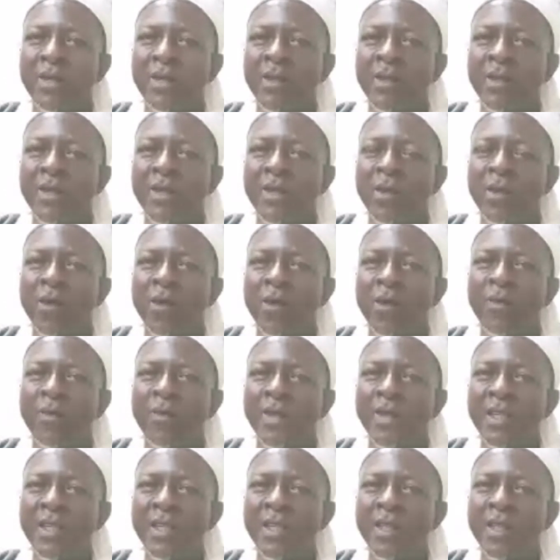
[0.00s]
the
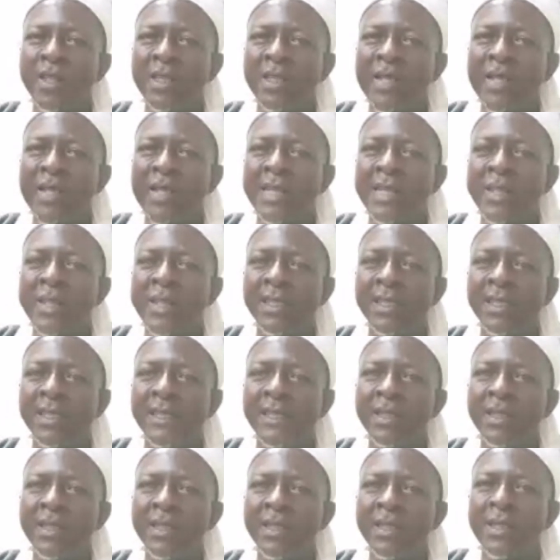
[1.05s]
COVID-19
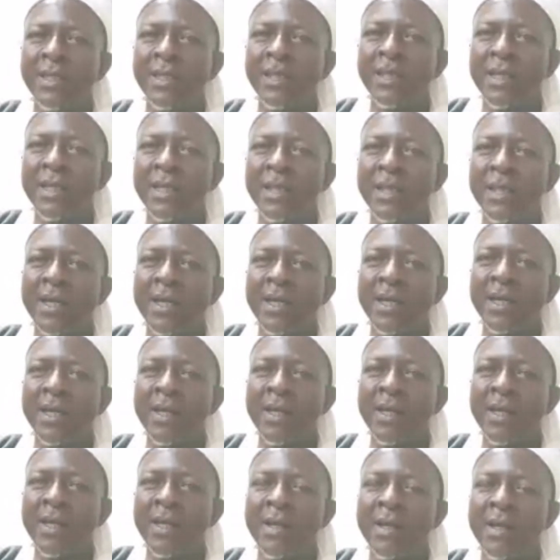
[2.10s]

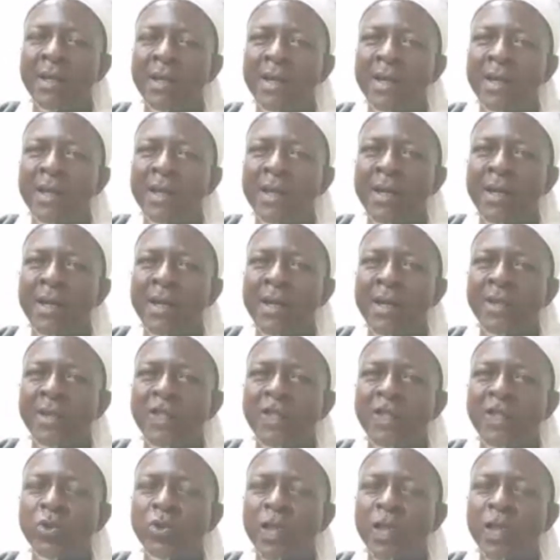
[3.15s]
as
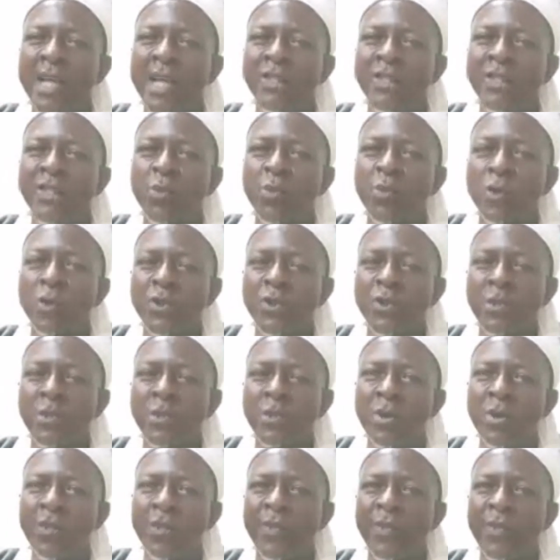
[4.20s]
soon as
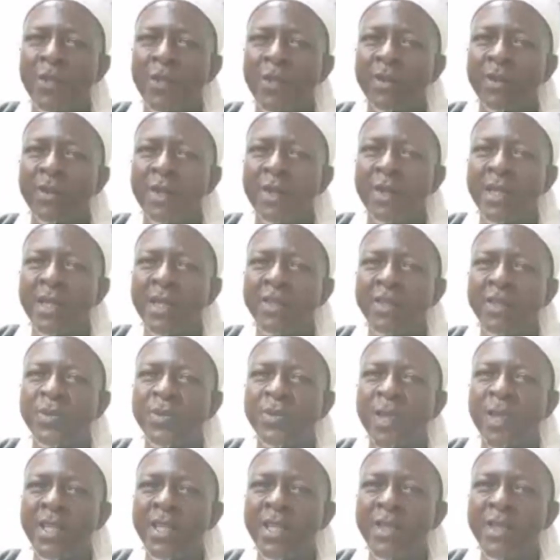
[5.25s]
possible. That is
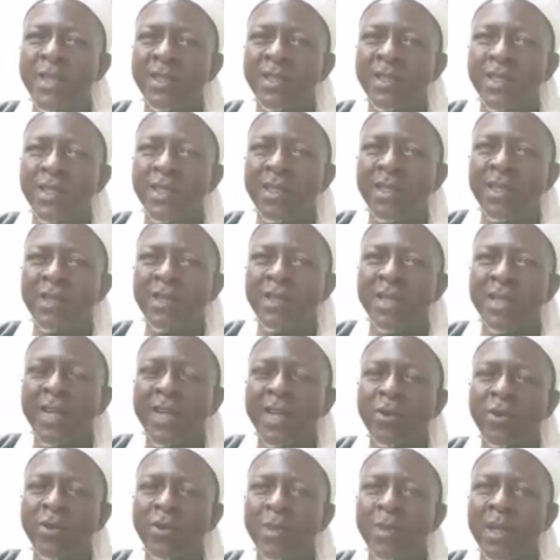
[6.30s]
very easy in the
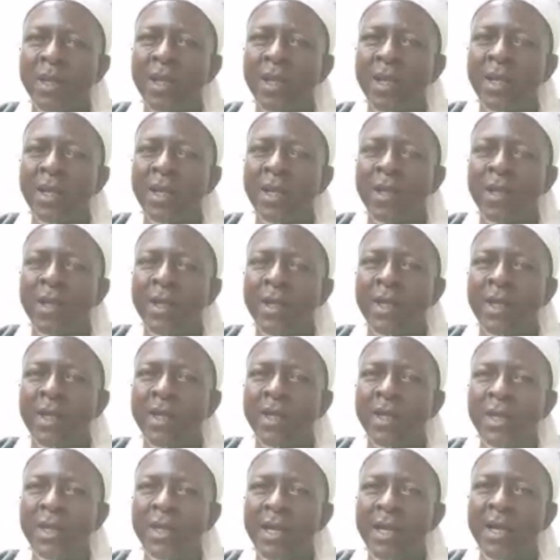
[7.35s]
sight of Allah.
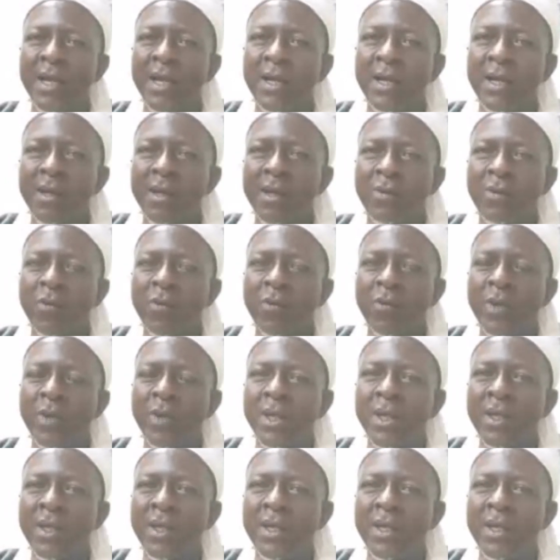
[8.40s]
Here
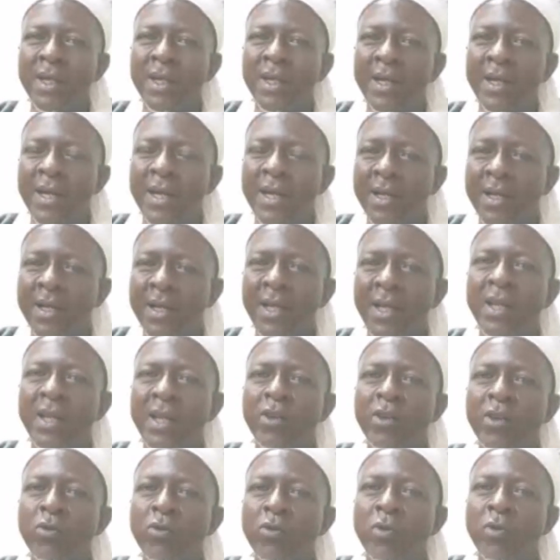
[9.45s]
we are
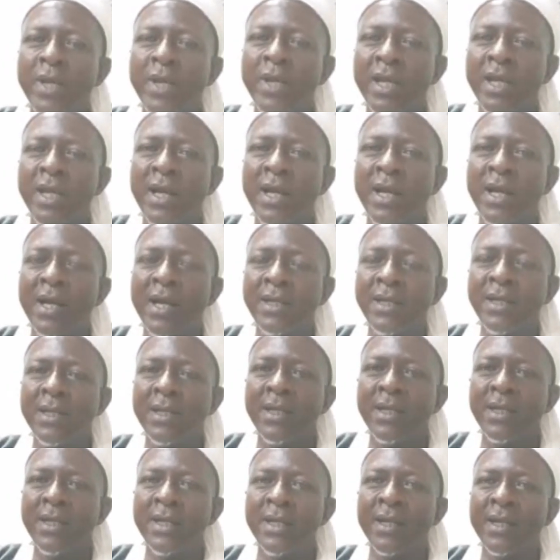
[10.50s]
really working hard
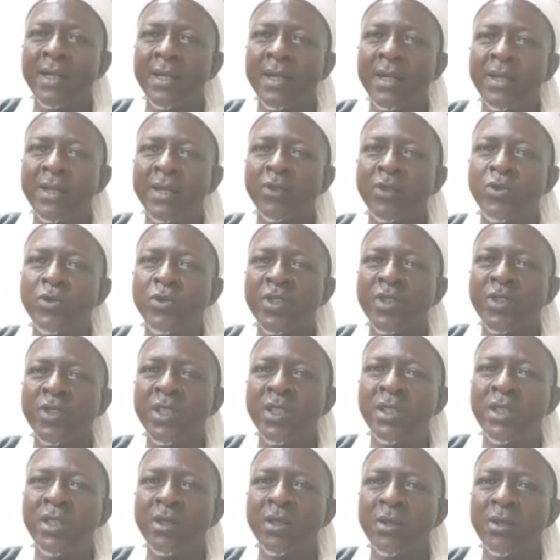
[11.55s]
to
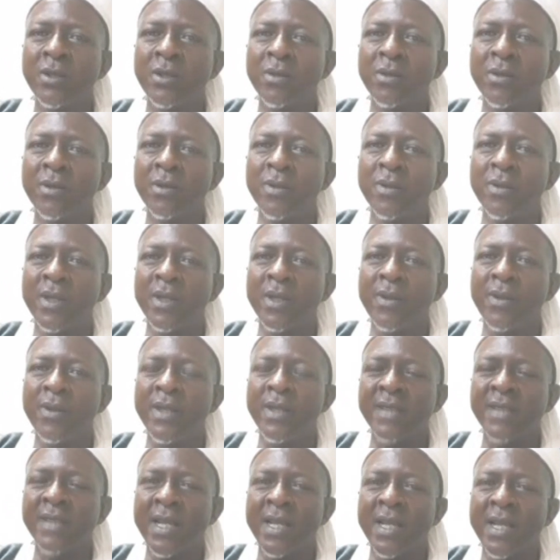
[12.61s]
see the
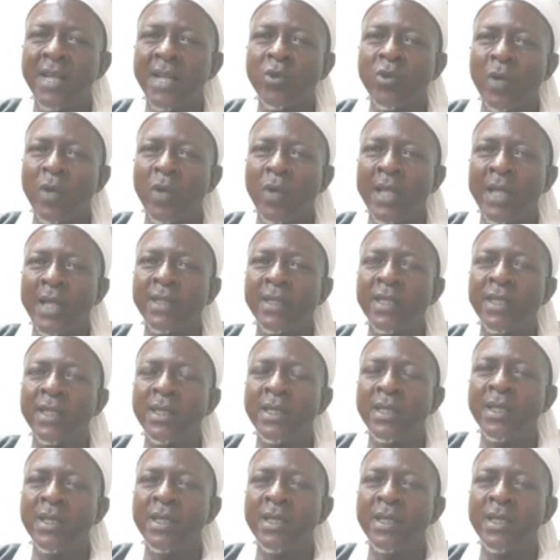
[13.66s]
zakat collected